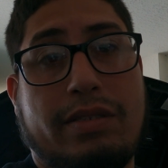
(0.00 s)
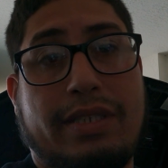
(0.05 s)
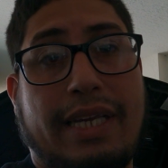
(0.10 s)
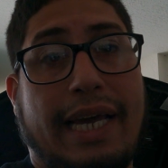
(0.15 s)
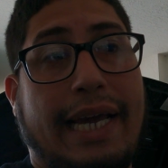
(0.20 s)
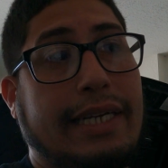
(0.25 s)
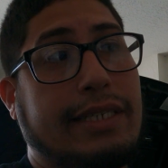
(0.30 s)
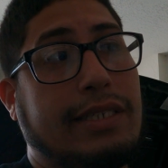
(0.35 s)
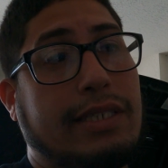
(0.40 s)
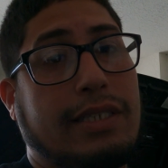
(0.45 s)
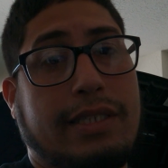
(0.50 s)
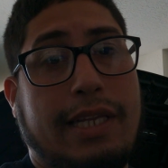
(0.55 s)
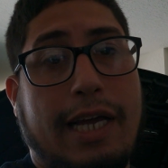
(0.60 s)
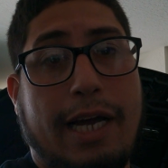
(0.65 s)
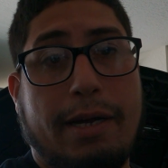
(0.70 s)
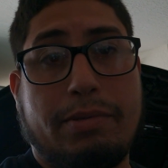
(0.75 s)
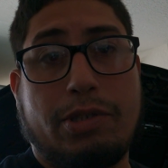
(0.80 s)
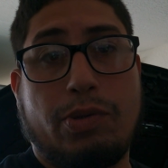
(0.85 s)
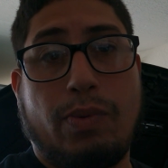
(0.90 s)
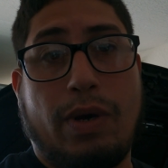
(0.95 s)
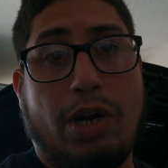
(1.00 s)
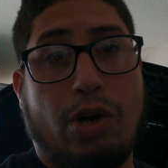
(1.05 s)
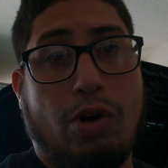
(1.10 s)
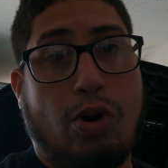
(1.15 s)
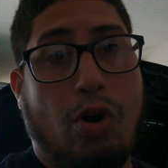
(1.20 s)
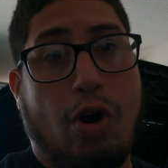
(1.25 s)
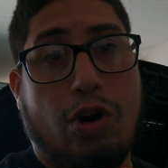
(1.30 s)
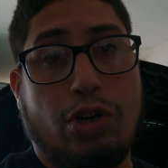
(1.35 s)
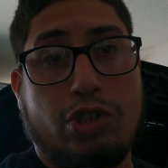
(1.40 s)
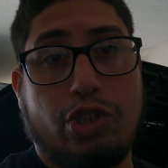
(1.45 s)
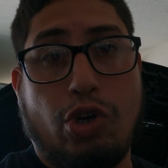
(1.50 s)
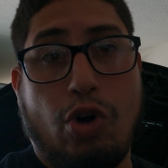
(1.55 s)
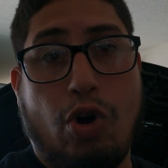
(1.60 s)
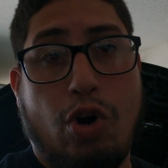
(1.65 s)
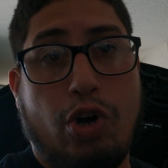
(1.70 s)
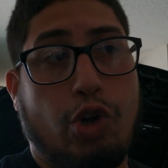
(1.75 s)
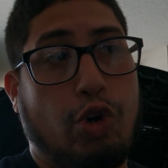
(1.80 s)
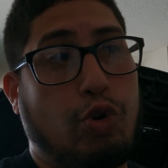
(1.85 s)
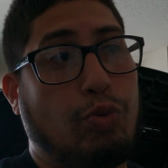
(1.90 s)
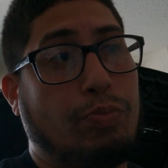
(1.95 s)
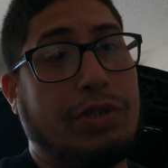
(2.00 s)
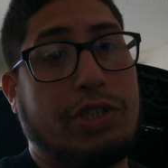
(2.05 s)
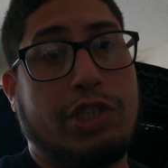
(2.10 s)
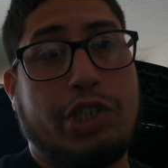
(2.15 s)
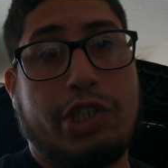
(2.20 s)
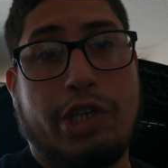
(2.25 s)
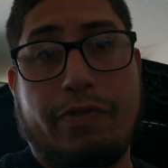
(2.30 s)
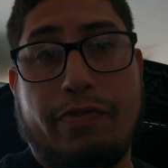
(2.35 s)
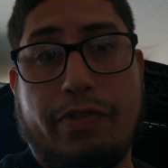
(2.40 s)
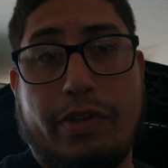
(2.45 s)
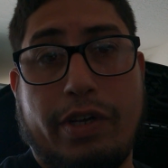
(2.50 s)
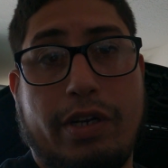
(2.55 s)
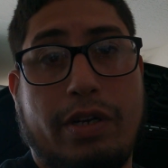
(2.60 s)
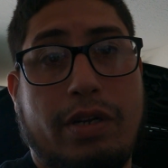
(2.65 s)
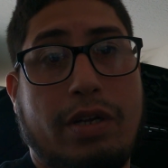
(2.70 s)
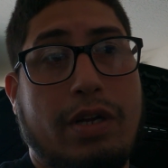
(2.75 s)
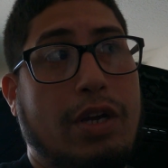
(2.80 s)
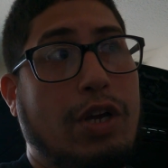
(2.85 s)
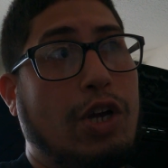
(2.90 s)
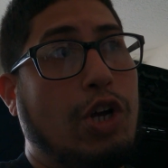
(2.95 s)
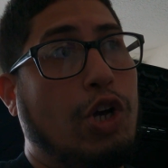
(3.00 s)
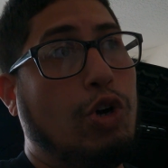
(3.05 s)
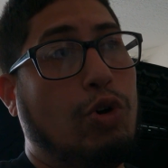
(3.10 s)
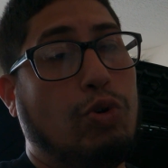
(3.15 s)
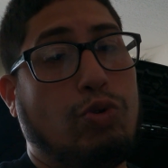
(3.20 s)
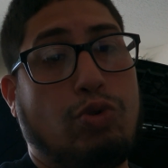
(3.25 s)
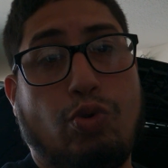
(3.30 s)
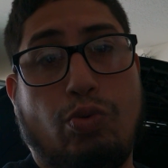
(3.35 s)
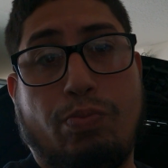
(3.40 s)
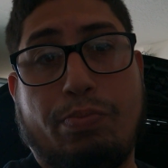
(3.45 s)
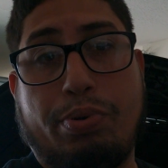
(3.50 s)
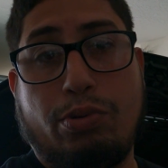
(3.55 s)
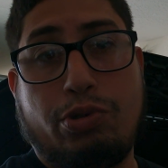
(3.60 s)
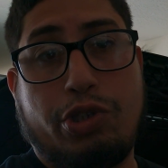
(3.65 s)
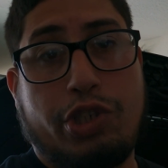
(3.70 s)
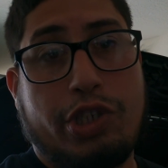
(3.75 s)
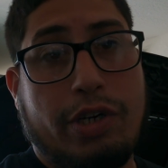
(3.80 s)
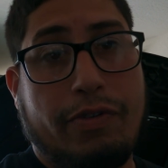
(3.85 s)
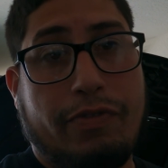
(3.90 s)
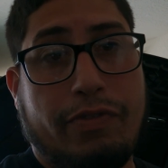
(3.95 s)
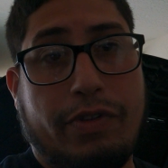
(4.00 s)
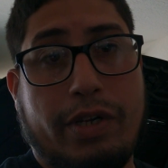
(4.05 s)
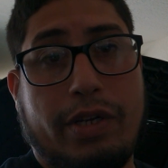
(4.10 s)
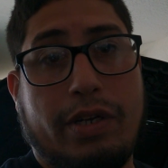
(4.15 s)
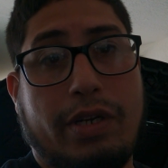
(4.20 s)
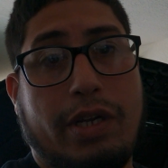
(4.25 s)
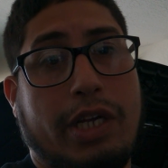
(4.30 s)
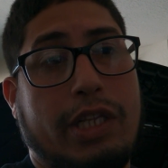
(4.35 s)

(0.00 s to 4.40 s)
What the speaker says: It's 8 steps while the car is on. It will be shifting, it will do boost shifting.